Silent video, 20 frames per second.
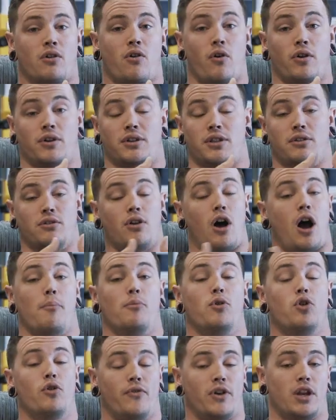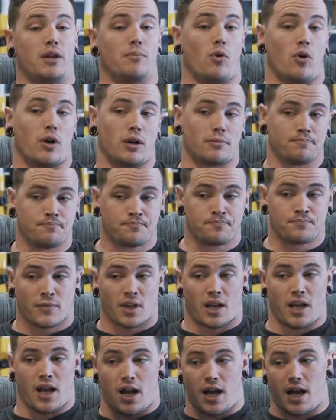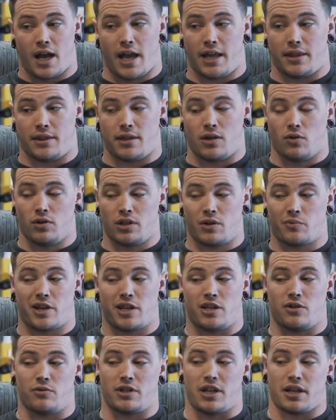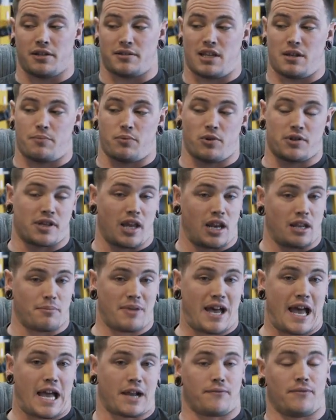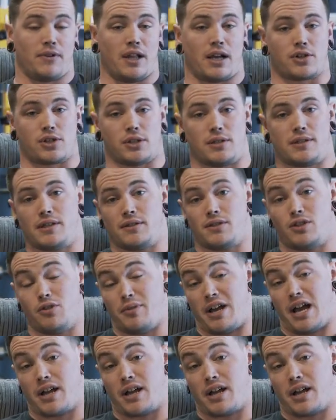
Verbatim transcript: going to not move anymore. Uh, and the only way you would get deeper is getting back flexion. Since your